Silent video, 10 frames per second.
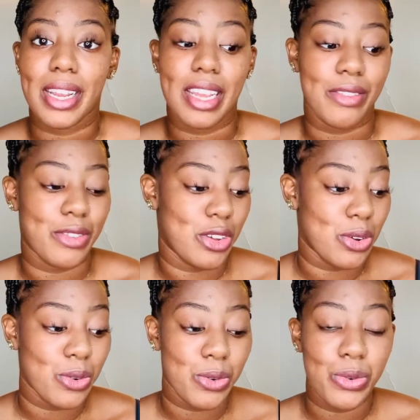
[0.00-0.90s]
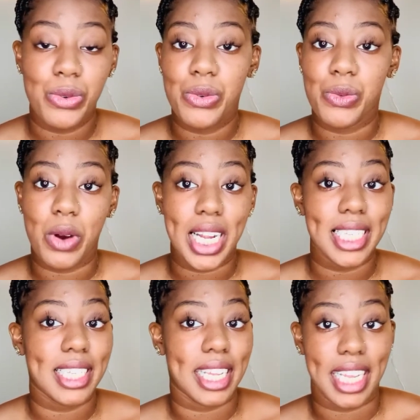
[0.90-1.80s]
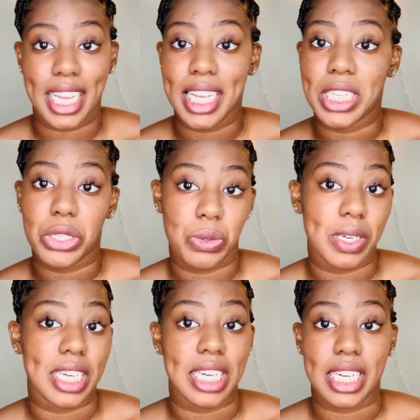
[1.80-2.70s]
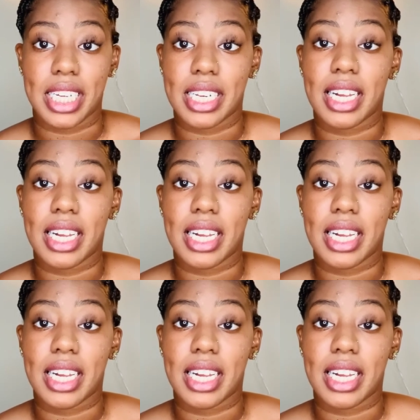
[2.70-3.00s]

If you want to get into a good